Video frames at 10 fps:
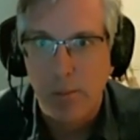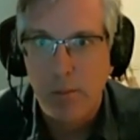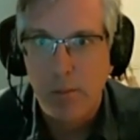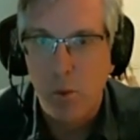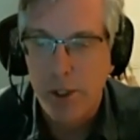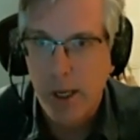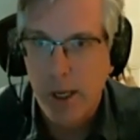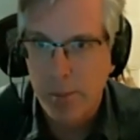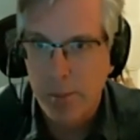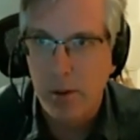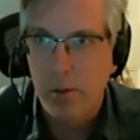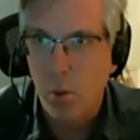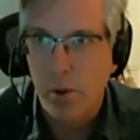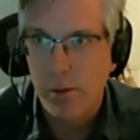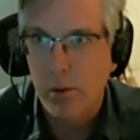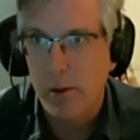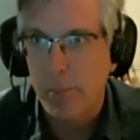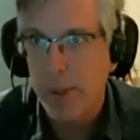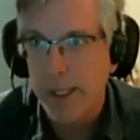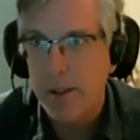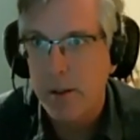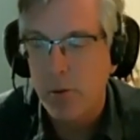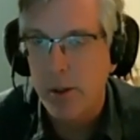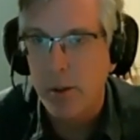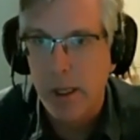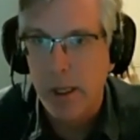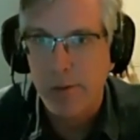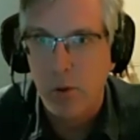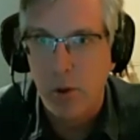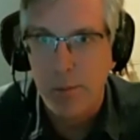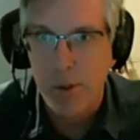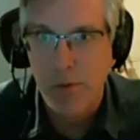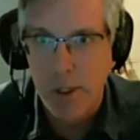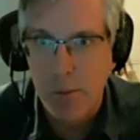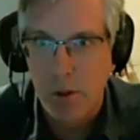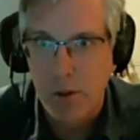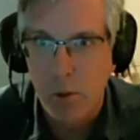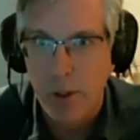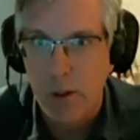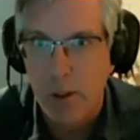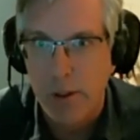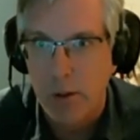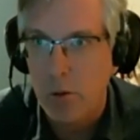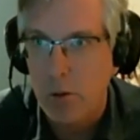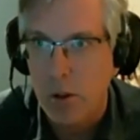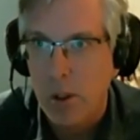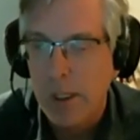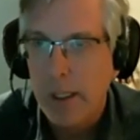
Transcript: which happened with the biggest three platforms, Facebook, Twitter, and Google,